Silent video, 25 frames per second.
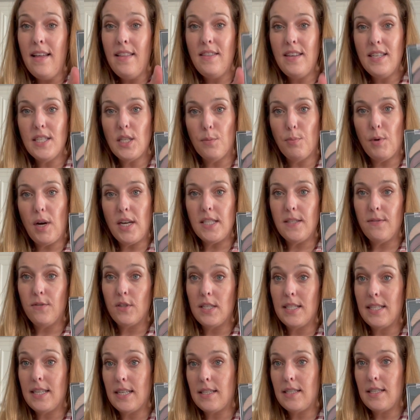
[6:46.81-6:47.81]
These are priced for
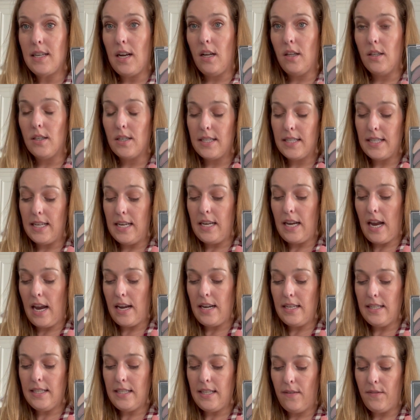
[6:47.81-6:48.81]

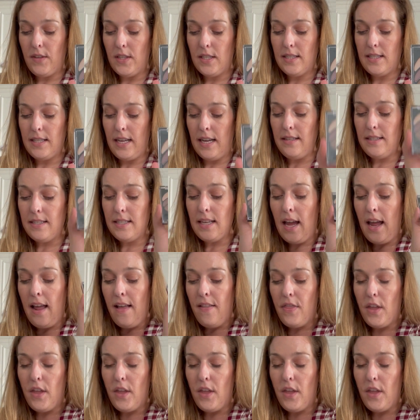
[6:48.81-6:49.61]
$6.97.